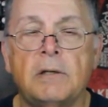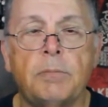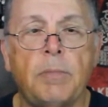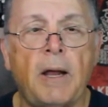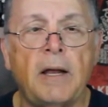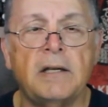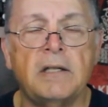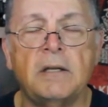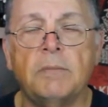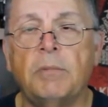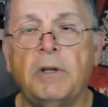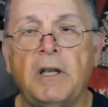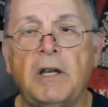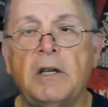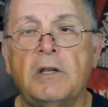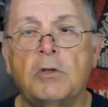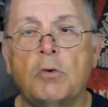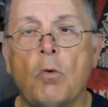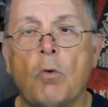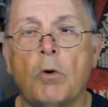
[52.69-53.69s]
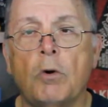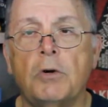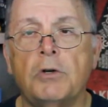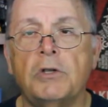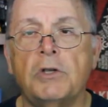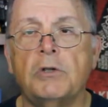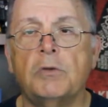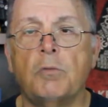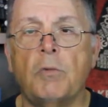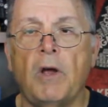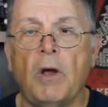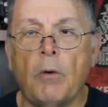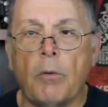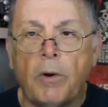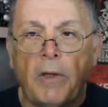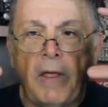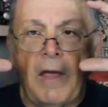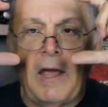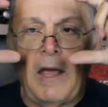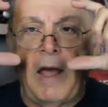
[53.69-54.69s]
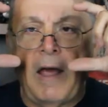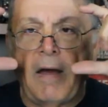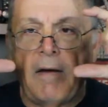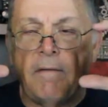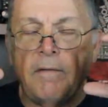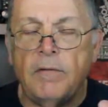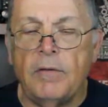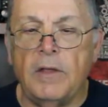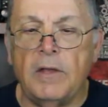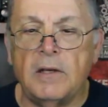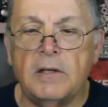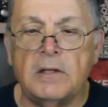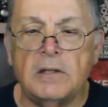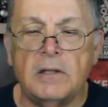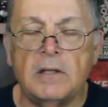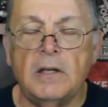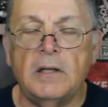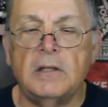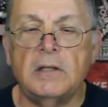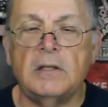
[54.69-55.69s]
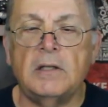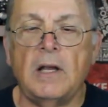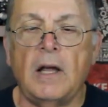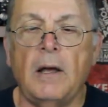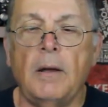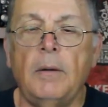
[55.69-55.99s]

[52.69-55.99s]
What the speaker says: possibly in his quarters as well, where they have this